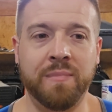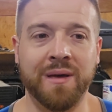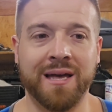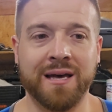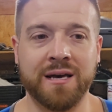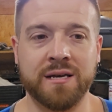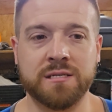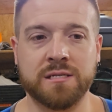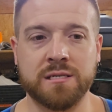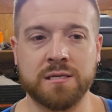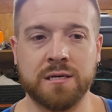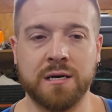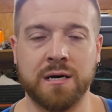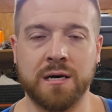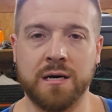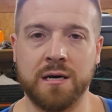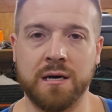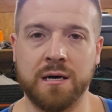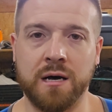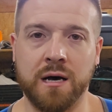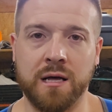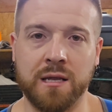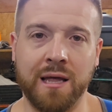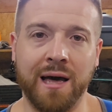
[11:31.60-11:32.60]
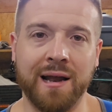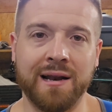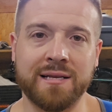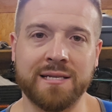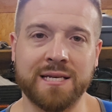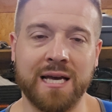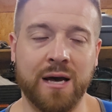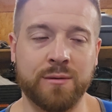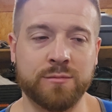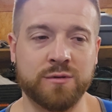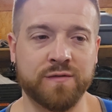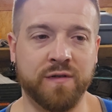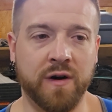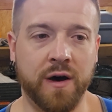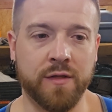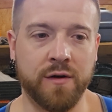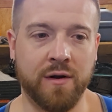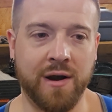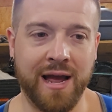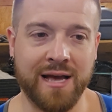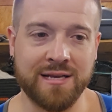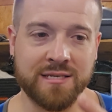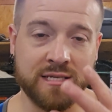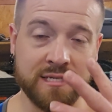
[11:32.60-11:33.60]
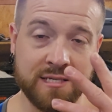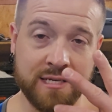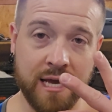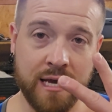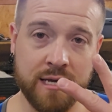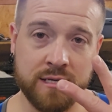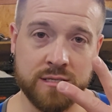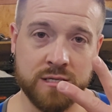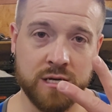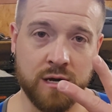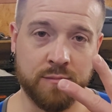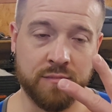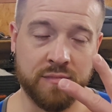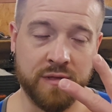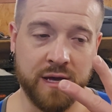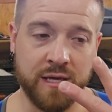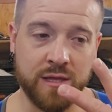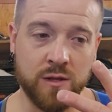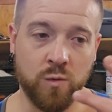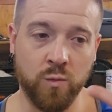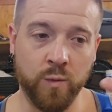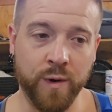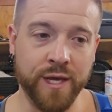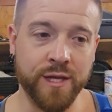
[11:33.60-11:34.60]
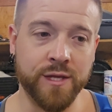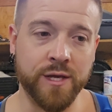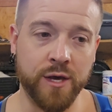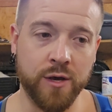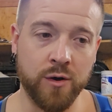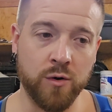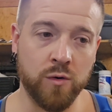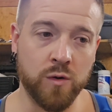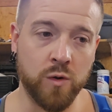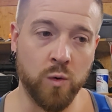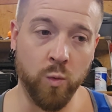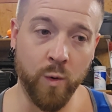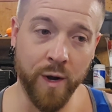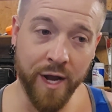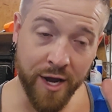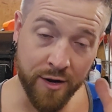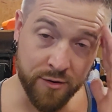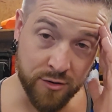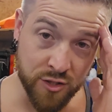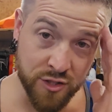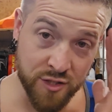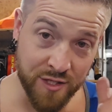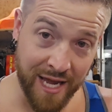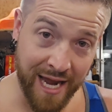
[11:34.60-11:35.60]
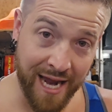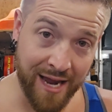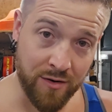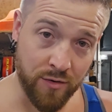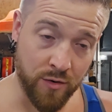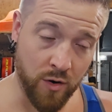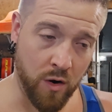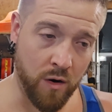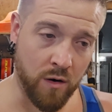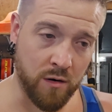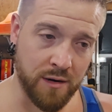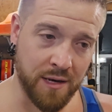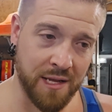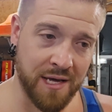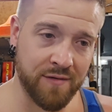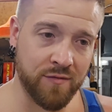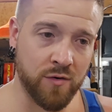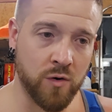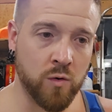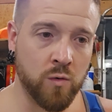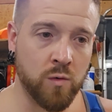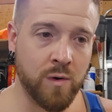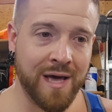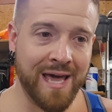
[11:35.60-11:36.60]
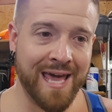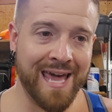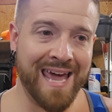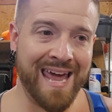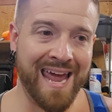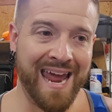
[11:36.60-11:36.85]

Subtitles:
Because a lot of times Father has to take something that we do, that we understand on our level,